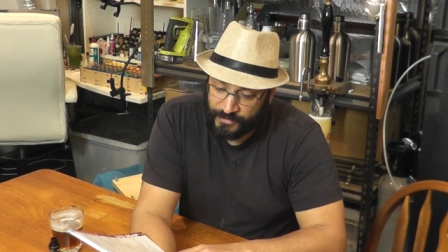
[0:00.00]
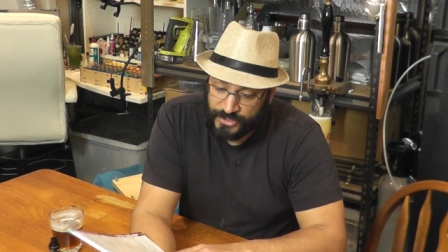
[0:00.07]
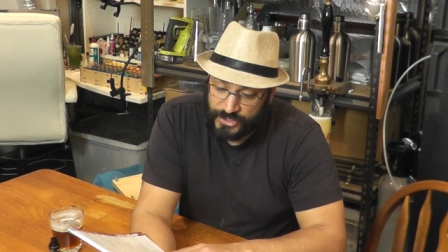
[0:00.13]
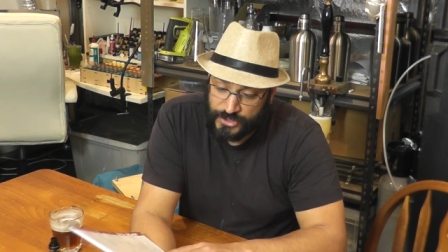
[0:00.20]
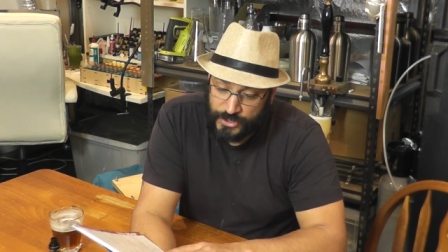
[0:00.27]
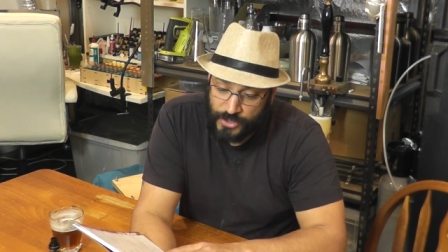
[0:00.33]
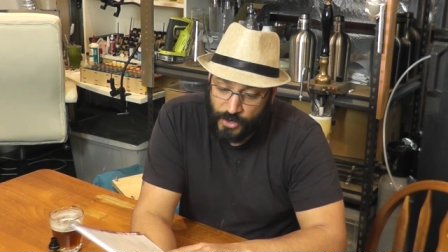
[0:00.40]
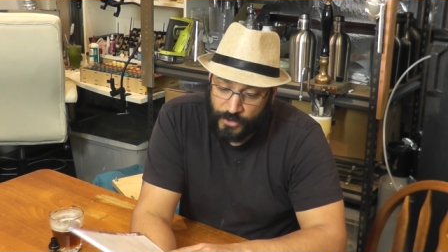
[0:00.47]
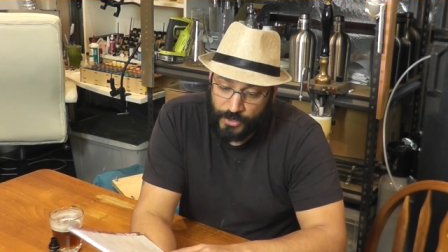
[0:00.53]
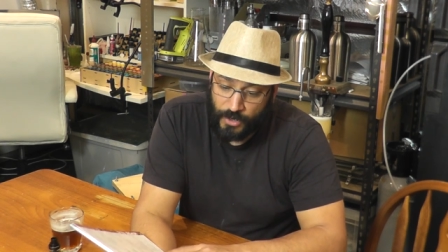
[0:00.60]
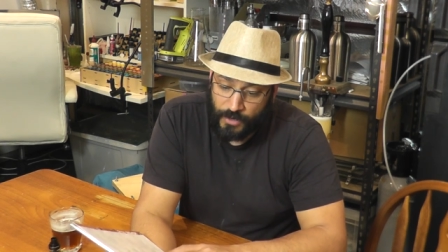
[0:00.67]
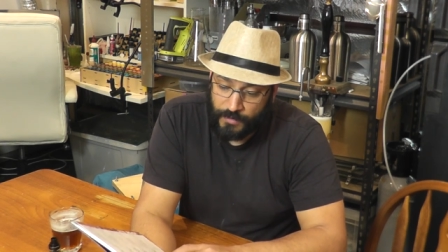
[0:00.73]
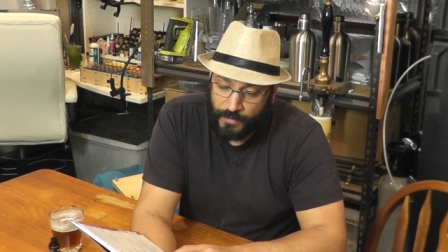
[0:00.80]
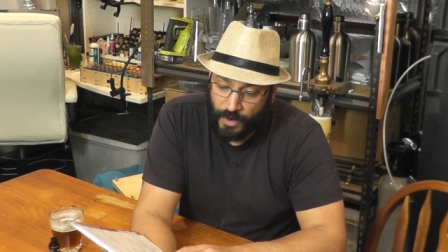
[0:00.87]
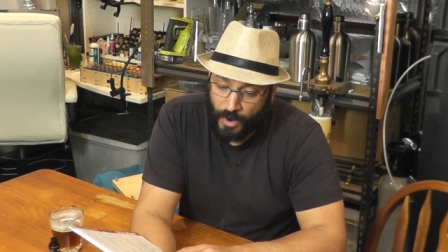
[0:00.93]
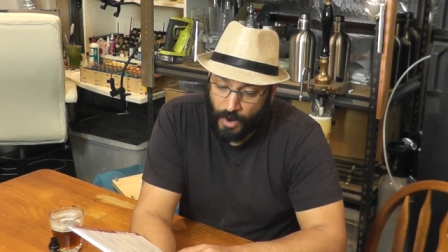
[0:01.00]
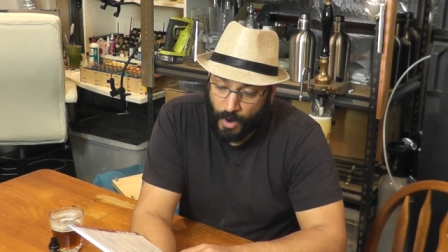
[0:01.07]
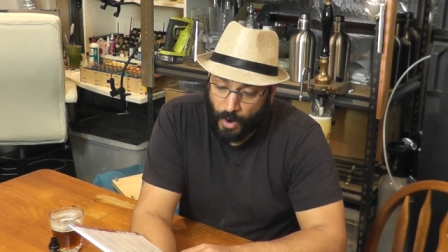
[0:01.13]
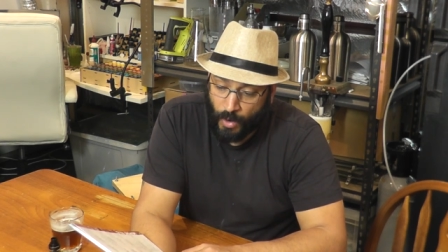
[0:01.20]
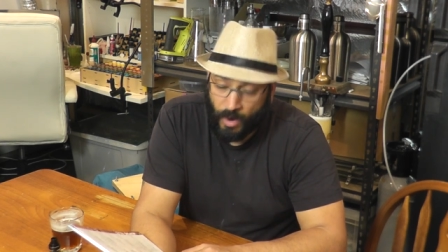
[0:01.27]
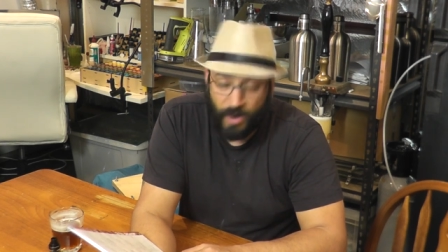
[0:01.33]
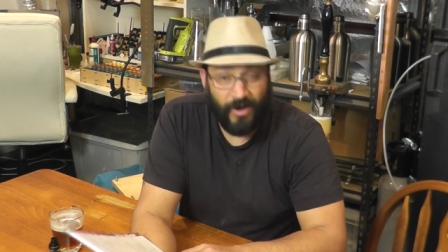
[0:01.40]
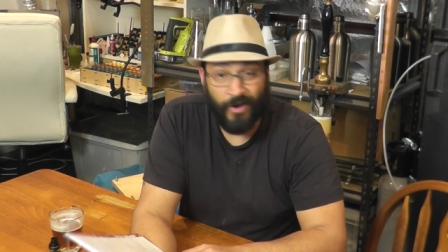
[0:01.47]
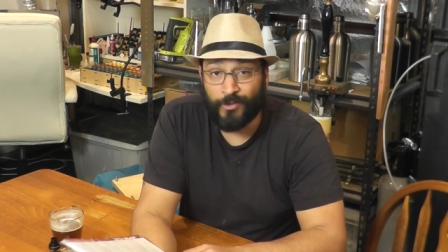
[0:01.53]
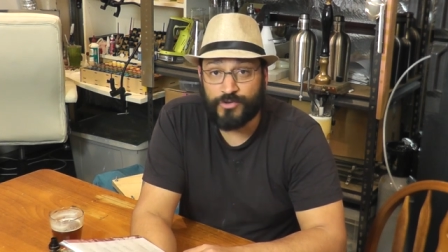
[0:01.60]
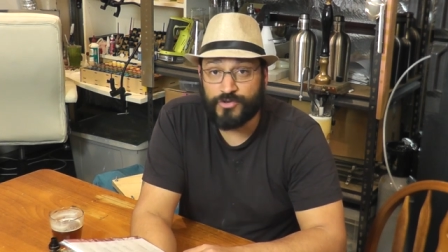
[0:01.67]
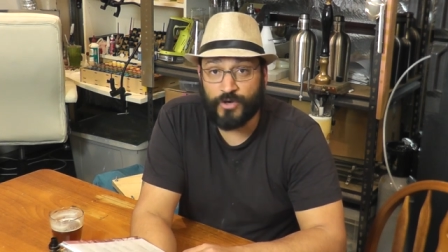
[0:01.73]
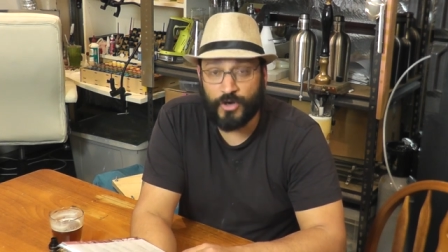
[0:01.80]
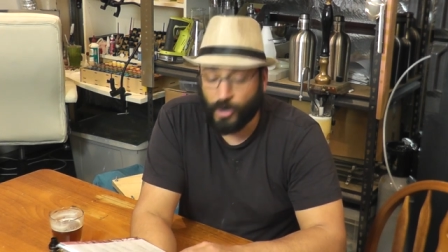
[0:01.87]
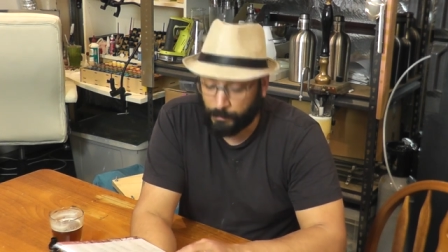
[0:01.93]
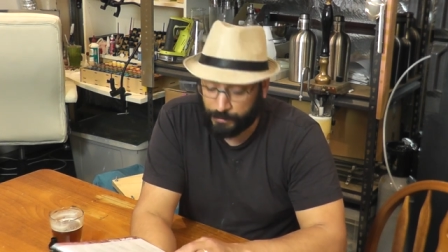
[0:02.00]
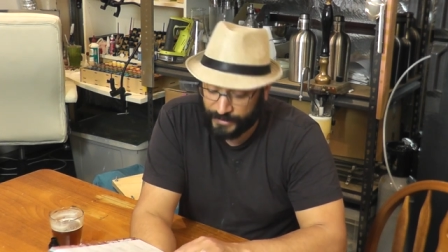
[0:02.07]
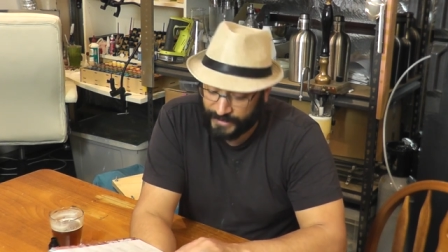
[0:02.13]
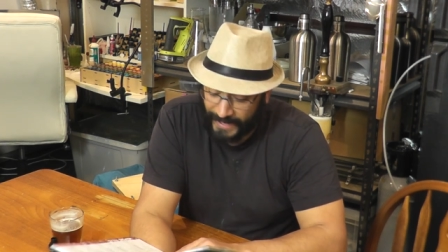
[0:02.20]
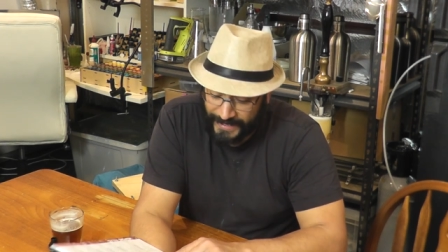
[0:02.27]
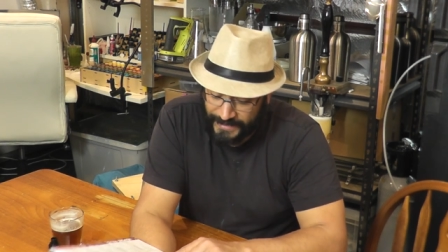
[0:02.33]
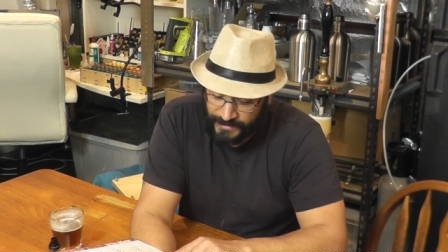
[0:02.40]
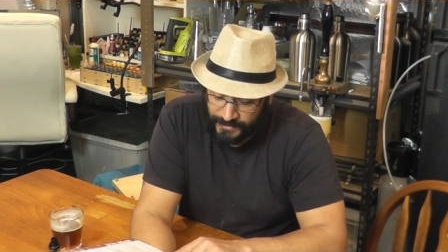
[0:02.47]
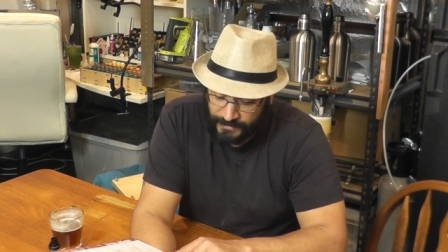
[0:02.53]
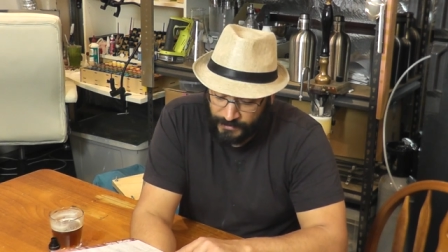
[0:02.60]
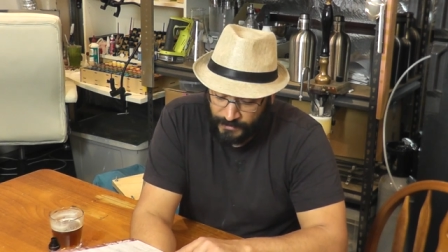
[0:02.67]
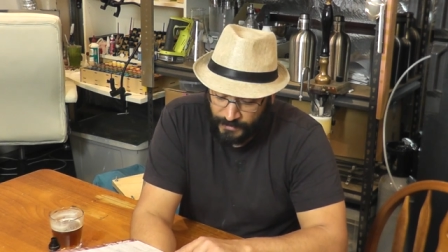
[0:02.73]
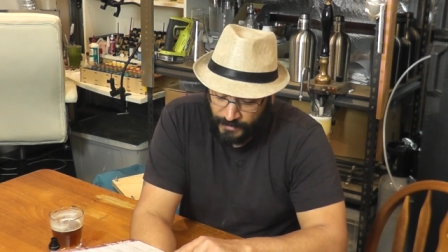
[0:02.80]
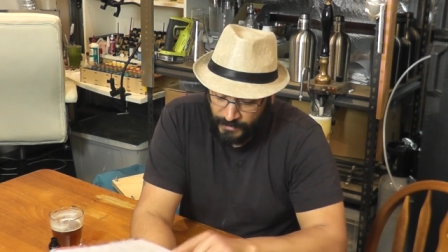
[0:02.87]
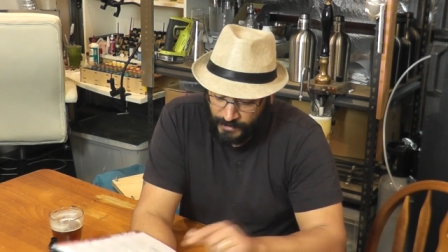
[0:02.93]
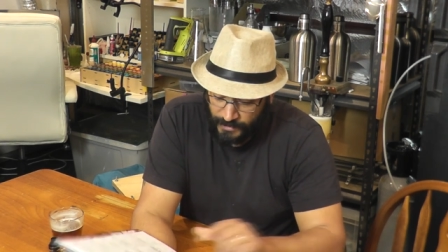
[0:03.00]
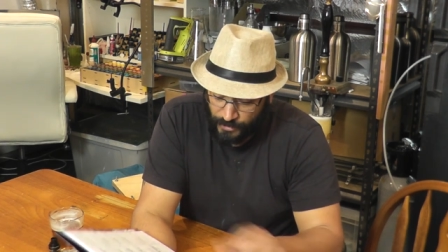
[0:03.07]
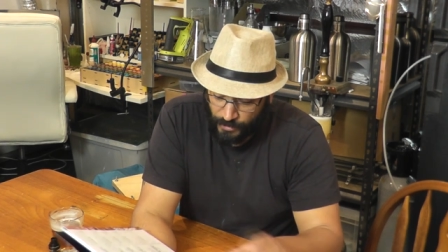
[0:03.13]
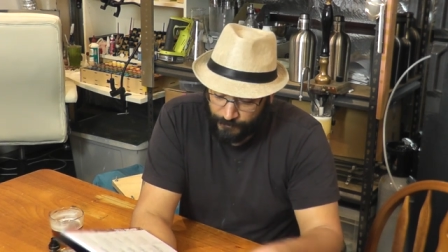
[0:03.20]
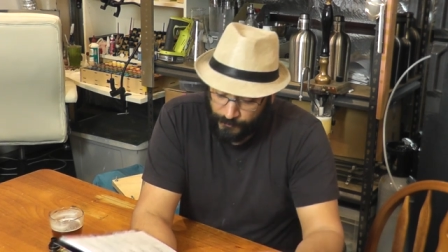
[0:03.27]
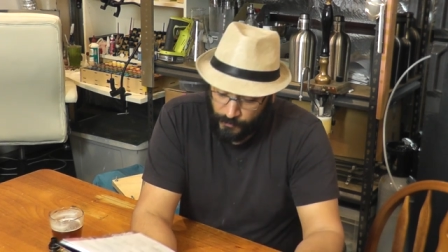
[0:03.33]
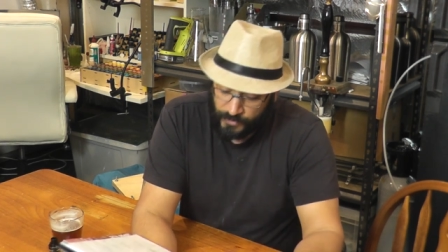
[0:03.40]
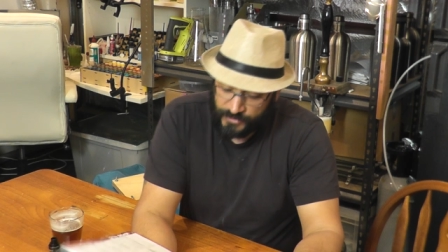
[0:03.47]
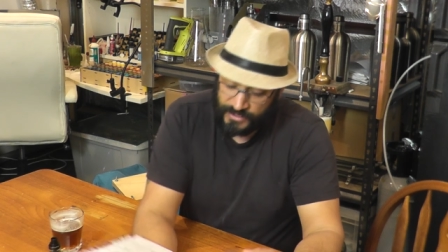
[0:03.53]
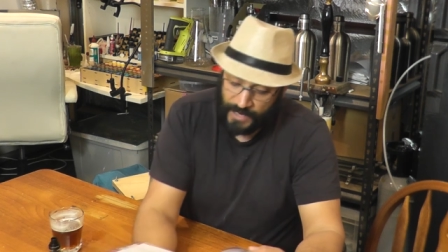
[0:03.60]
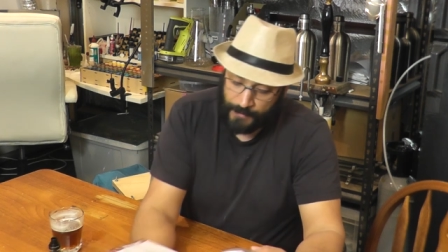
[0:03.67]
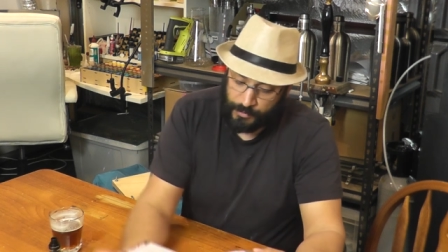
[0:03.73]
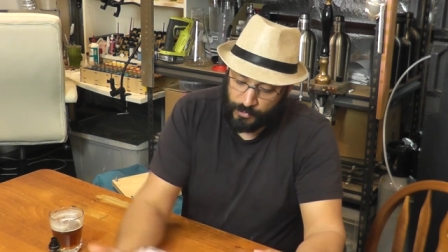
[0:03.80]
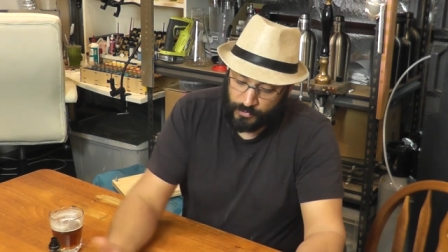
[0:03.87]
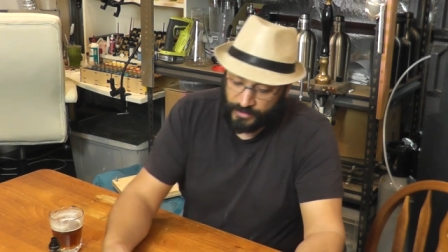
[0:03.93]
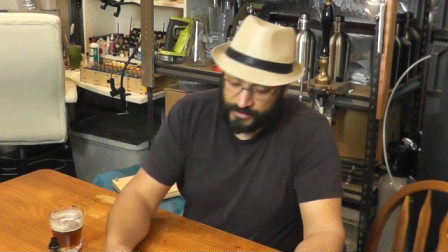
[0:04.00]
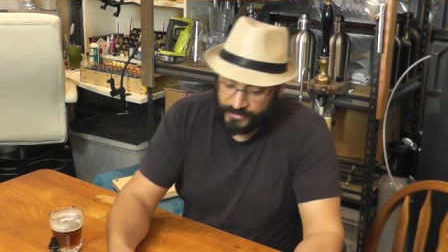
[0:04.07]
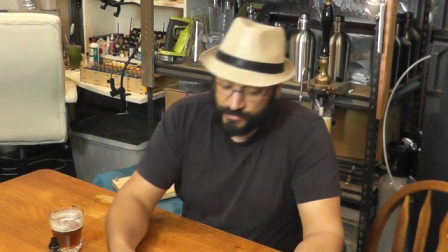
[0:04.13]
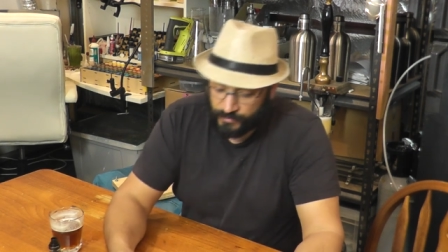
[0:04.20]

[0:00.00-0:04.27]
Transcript: It's not ultra complicated. You know, for example, this,